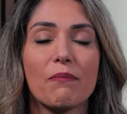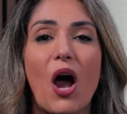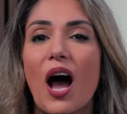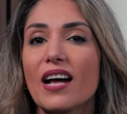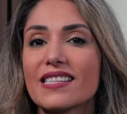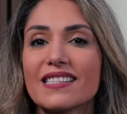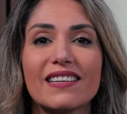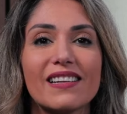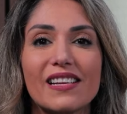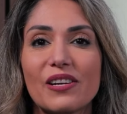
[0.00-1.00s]
I'm
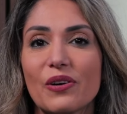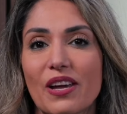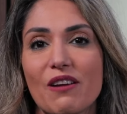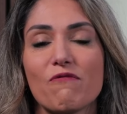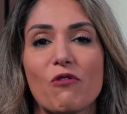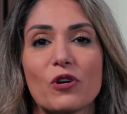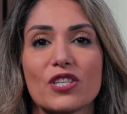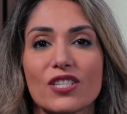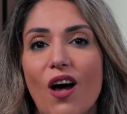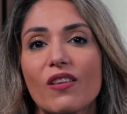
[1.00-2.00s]
constantly looking for
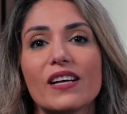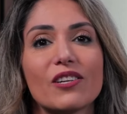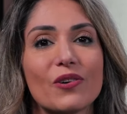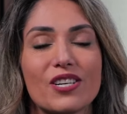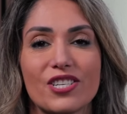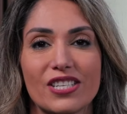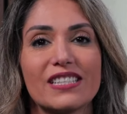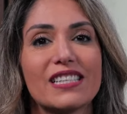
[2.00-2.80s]
solid Christian